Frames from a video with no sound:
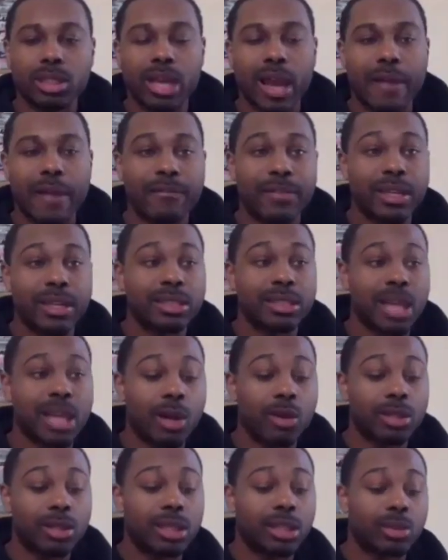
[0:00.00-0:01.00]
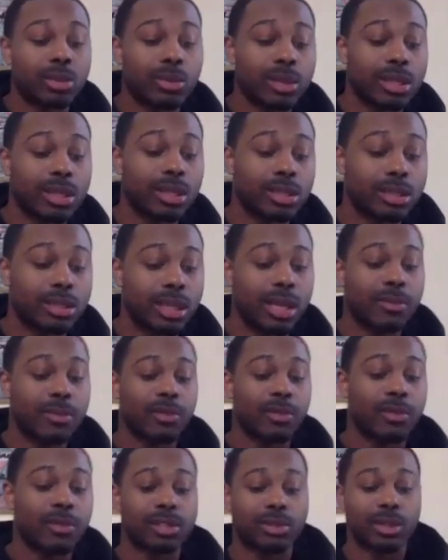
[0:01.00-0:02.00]
year, I finished. I only did three years there
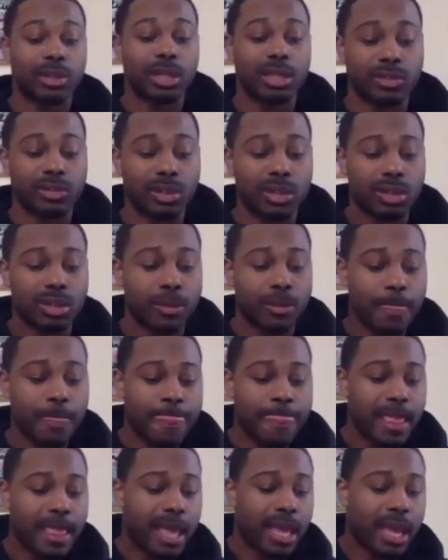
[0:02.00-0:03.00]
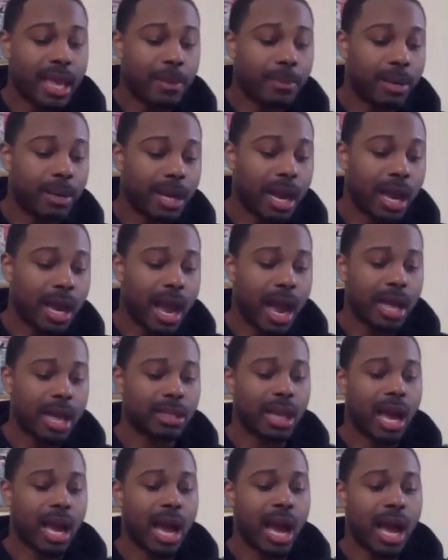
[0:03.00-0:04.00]
before I transferred, but I
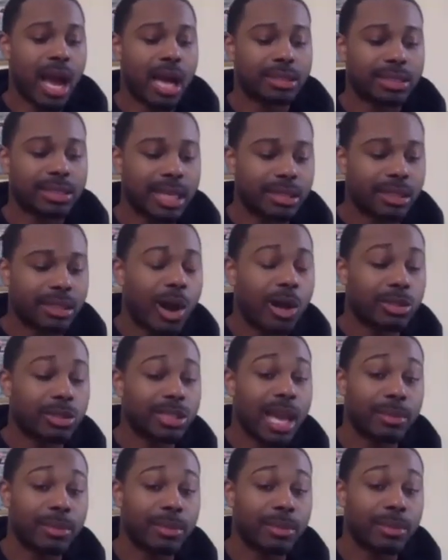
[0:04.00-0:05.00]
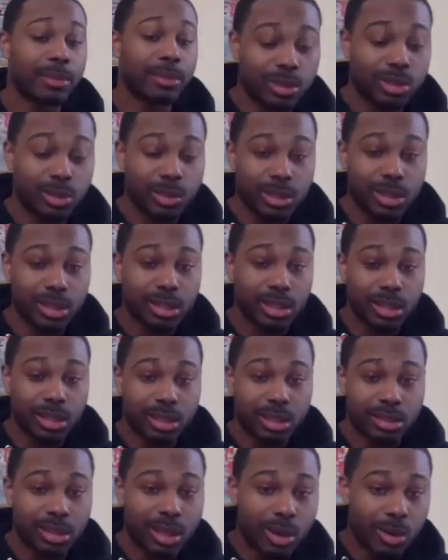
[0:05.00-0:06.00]
I, I set the all time record in those
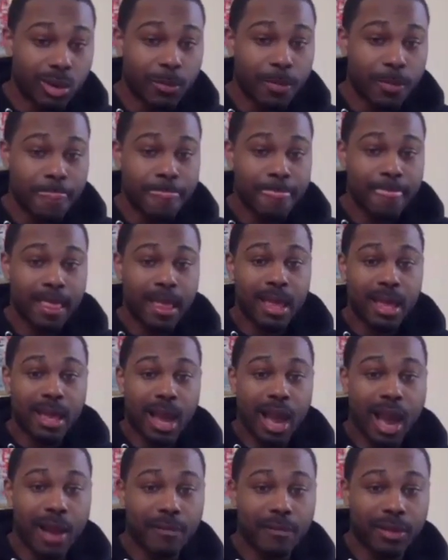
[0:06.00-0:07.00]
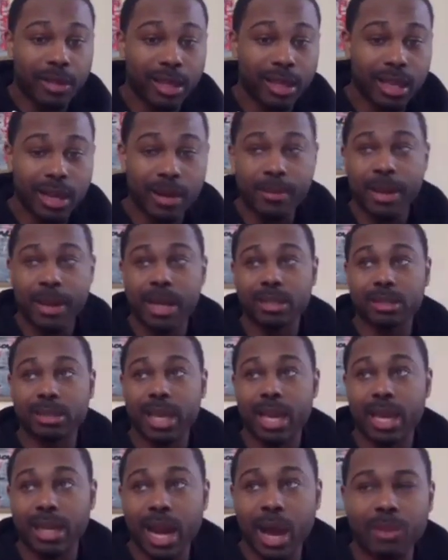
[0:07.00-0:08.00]
three years. So wow, I forget it.
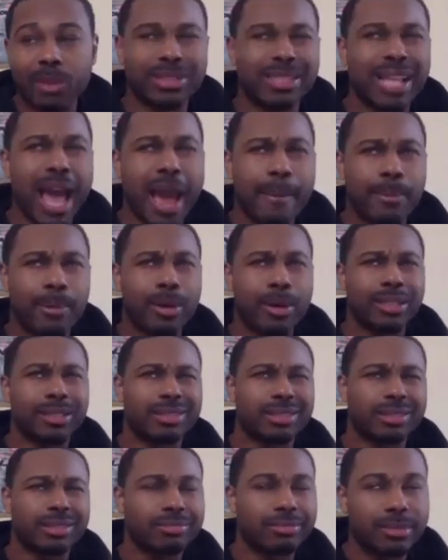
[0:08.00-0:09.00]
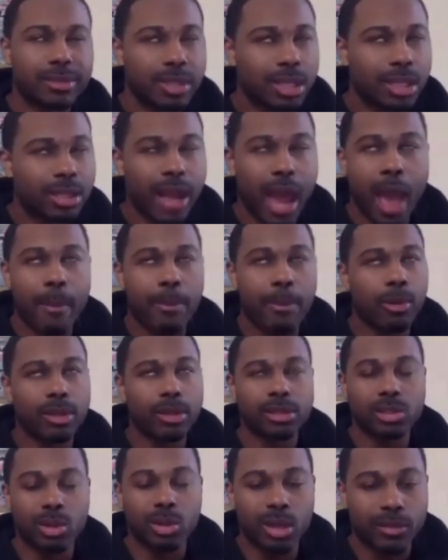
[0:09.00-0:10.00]
And I was nine points nine
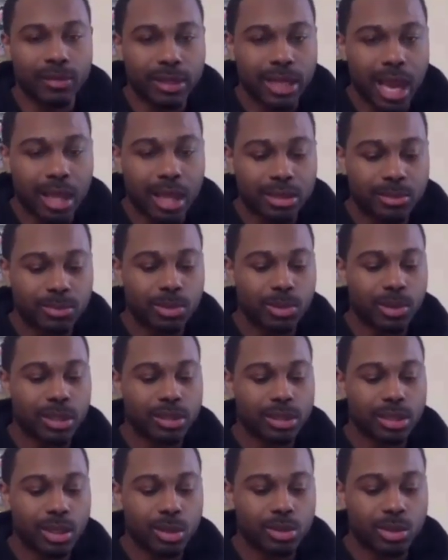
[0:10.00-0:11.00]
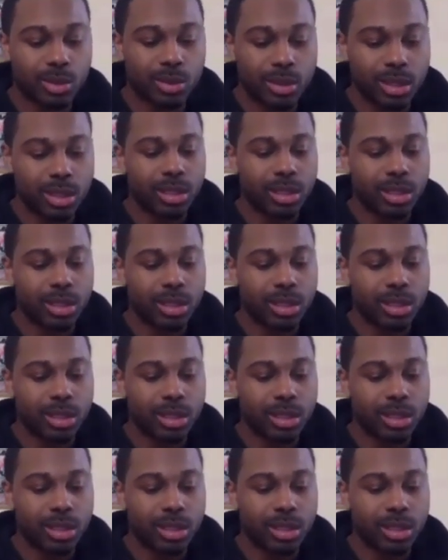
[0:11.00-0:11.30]
points short of a thousand points in those three